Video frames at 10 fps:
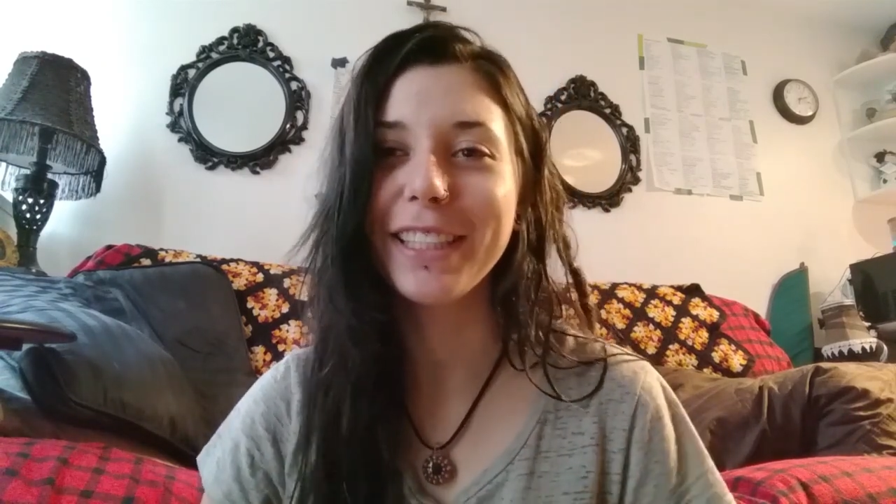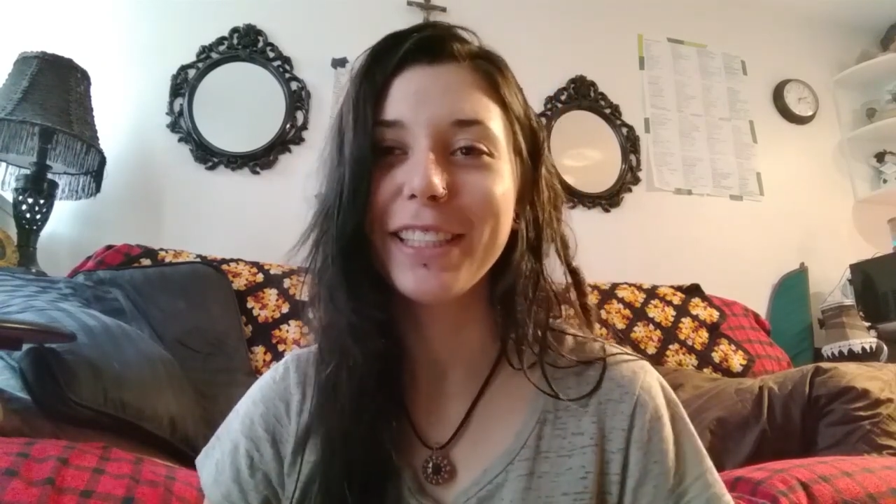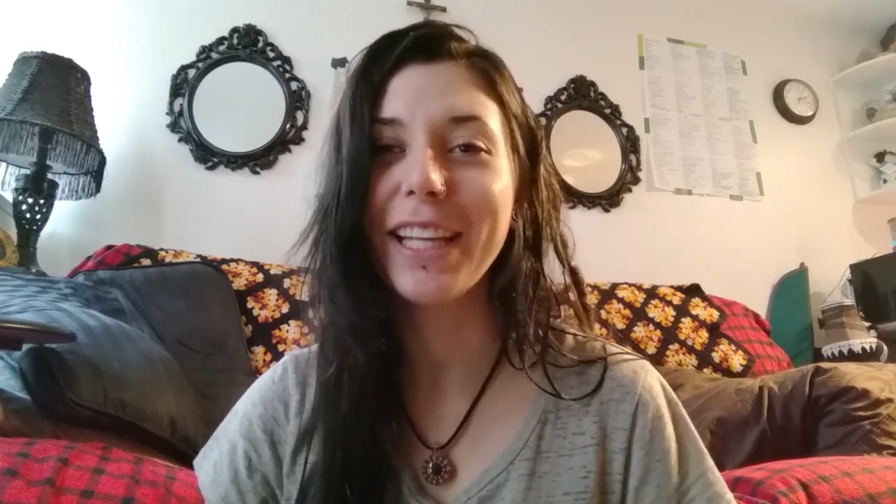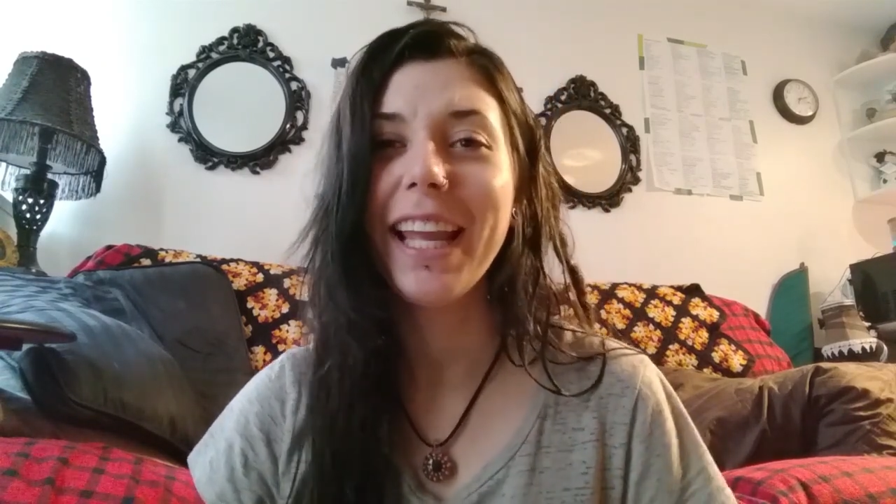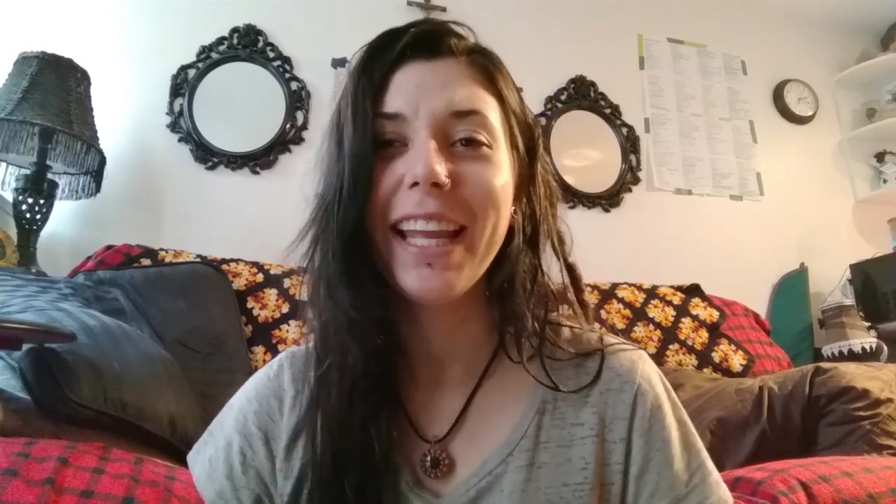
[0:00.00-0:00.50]
It
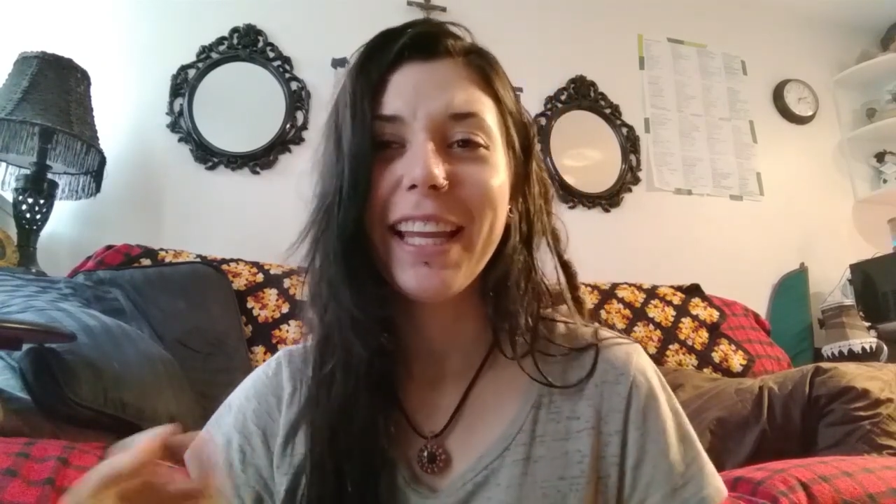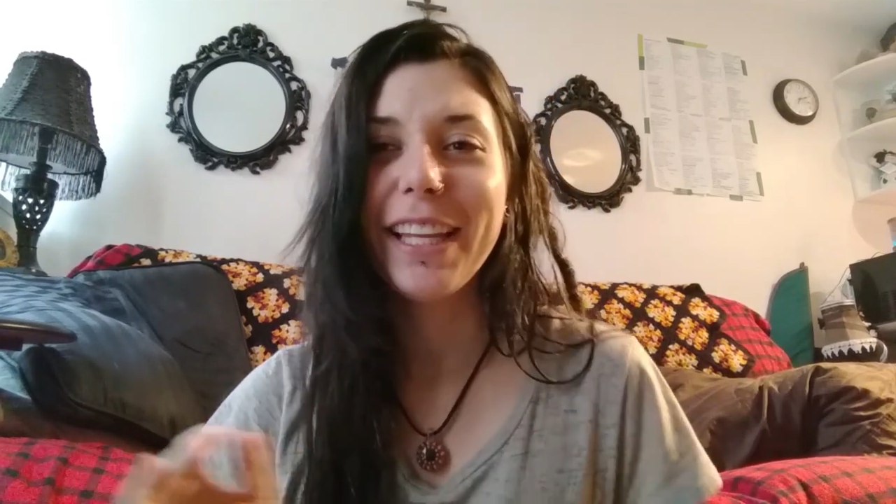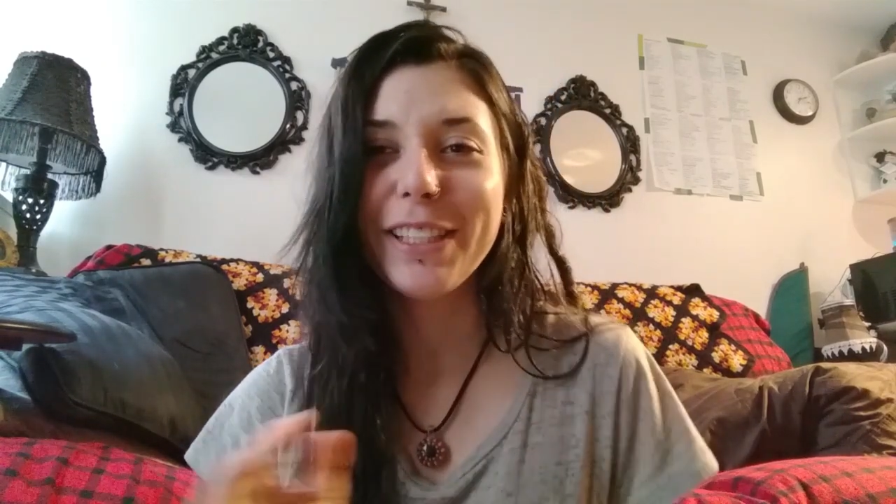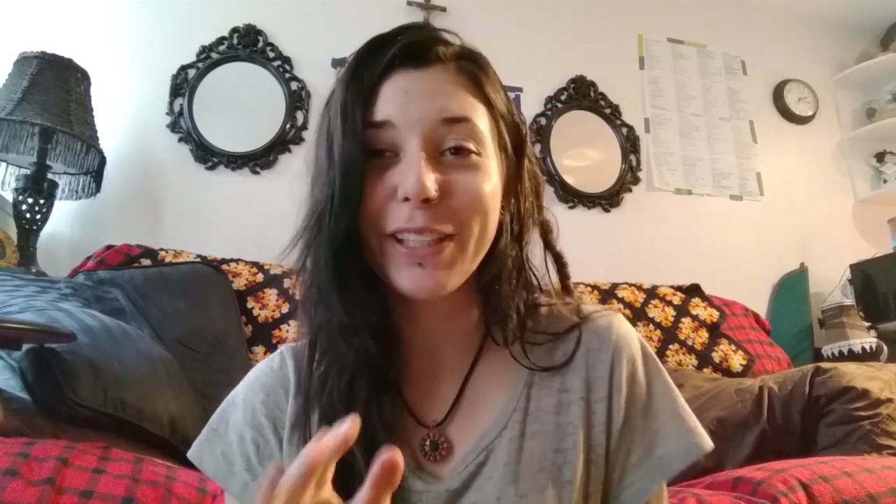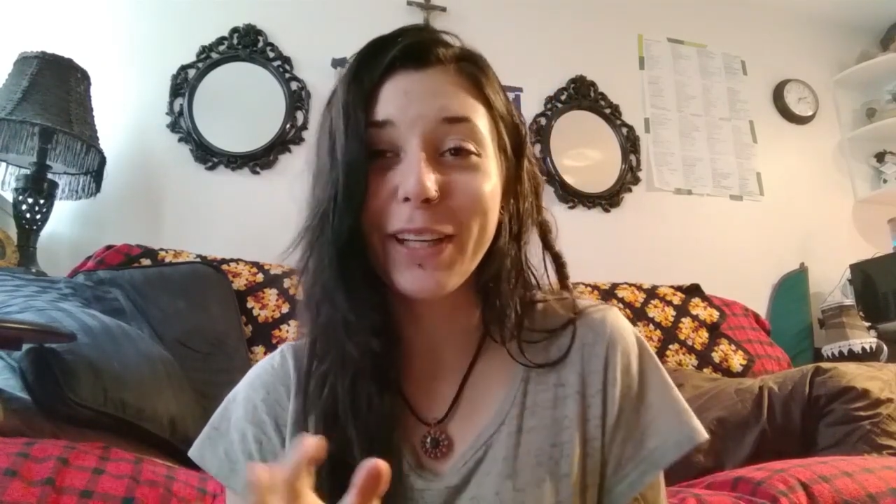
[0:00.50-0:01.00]

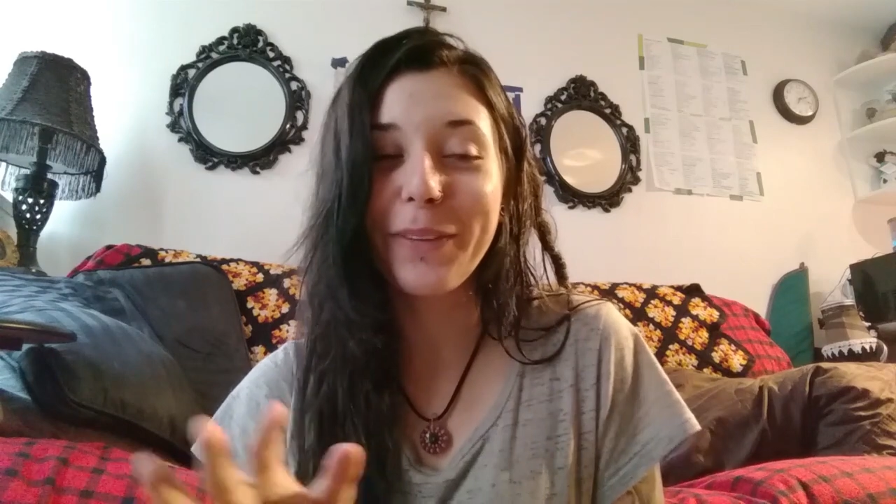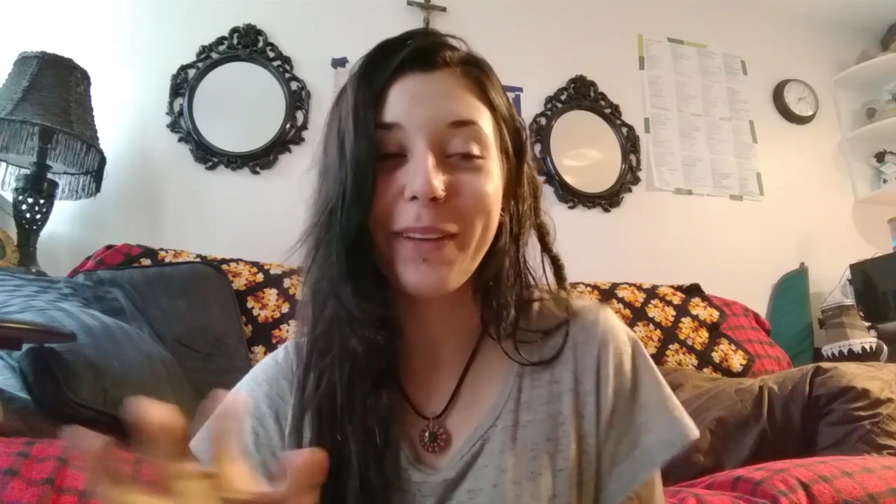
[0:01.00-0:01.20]
took